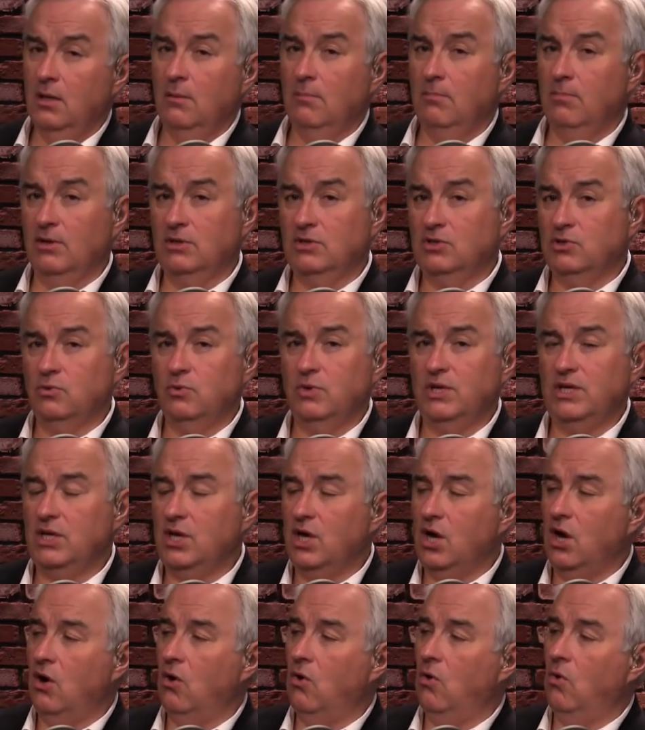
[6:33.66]
But do we
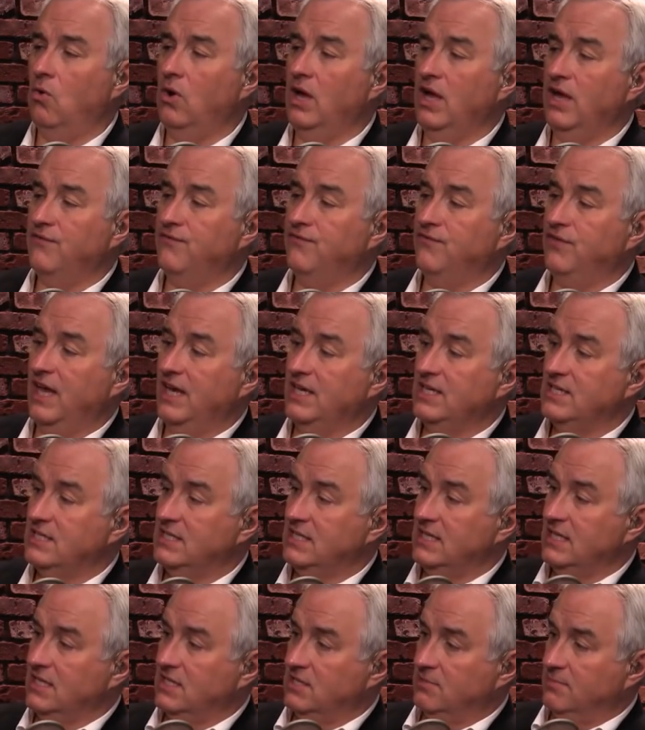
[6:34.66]
know if they
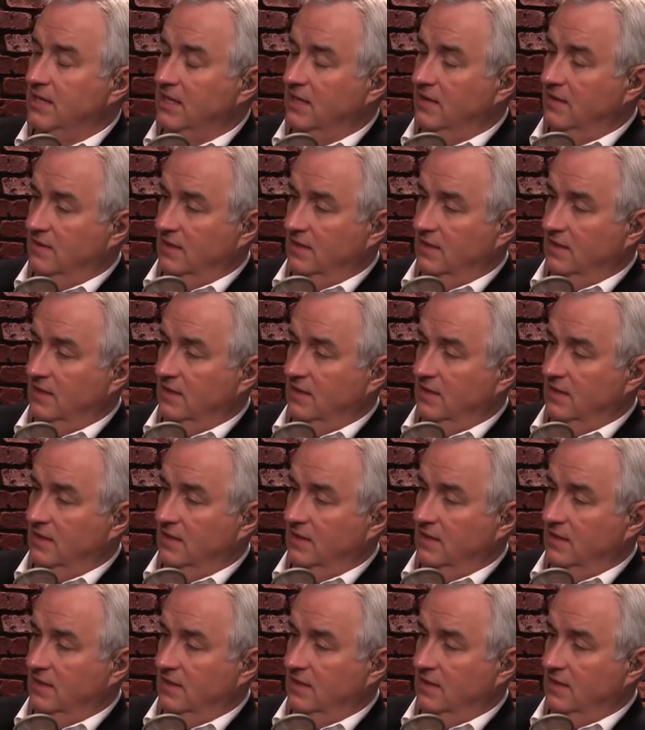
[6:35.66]
see as many